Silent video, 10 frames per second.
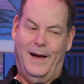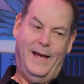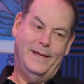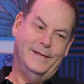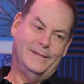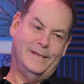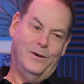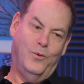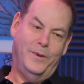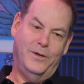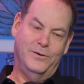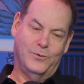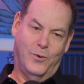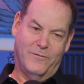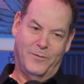I had this woman who used
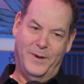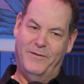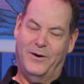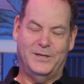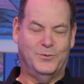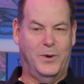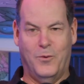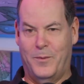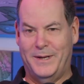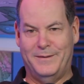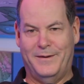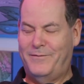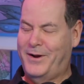to work for me, very sweet woman,